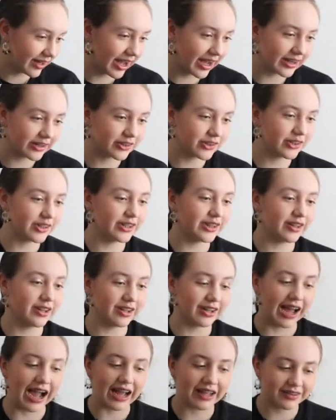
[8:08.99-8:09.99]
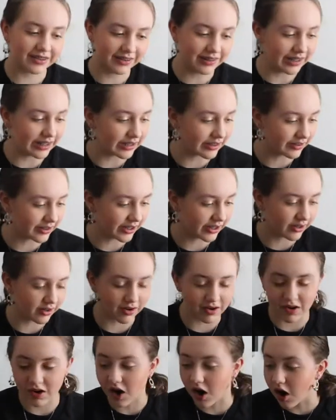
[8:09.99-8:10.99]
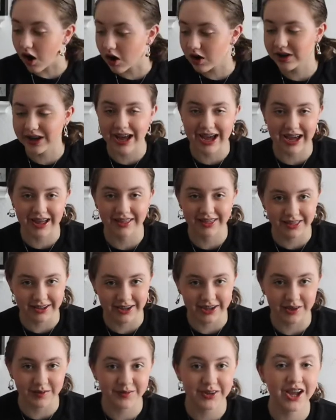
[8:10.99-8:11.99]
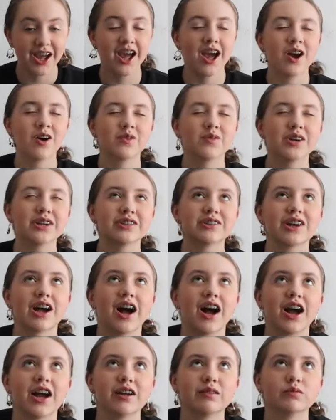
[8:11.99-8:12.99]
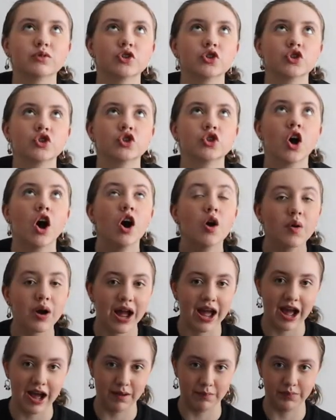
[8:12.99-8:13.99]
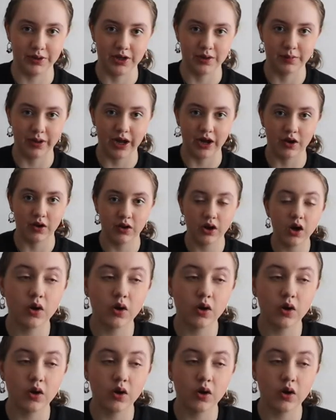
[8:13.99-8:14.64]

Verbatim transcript: Actually, the last things here are all cat themed, which I'm so happy about.